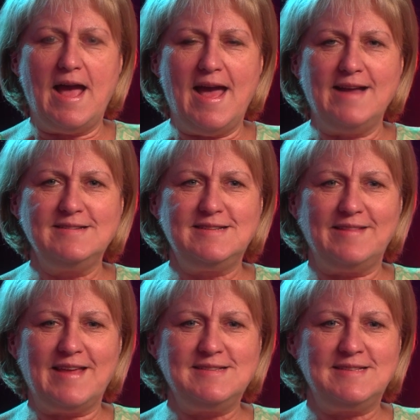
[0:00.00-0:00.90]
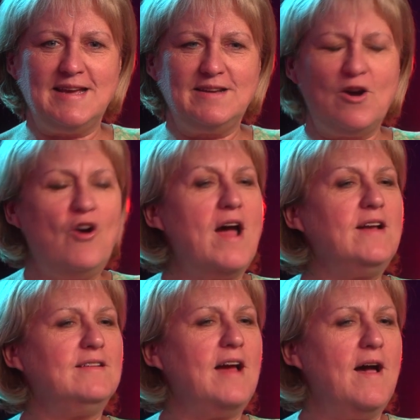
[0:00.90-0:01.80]
And they said, all right,
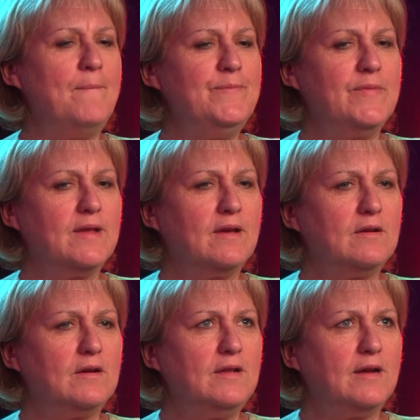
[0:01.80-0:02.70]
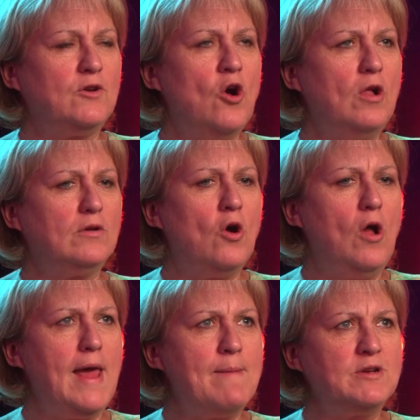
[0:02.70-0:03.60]

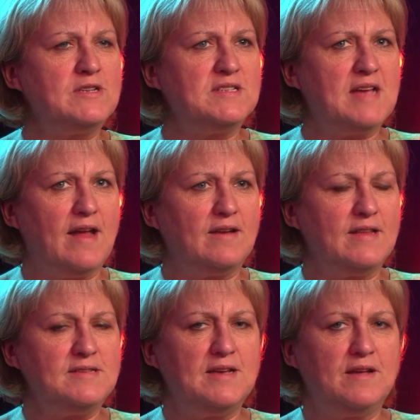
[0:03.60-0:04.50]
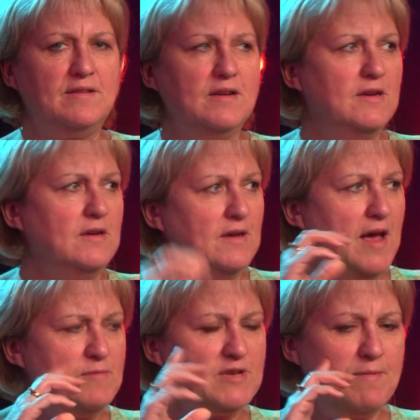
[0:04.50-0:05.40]
call Em onto set. And they said,
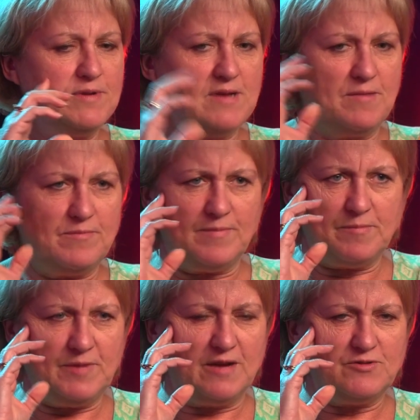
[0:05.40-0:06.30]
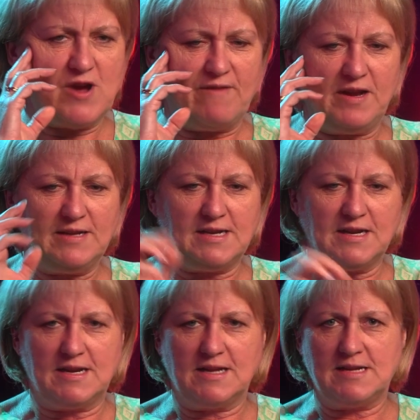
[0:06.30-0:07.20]
Em's coming, traveling,
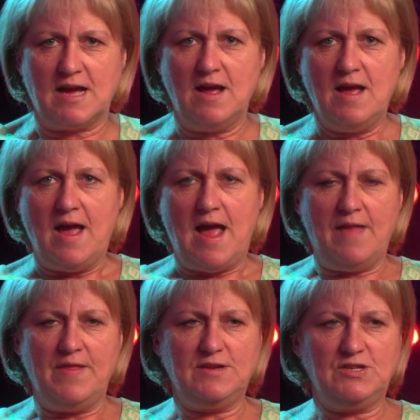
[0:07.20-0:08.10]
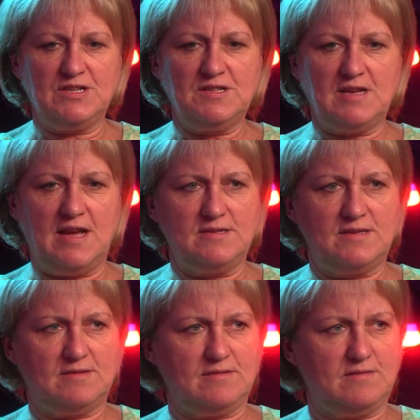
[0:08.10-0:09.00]
da-da-da-da. And then just as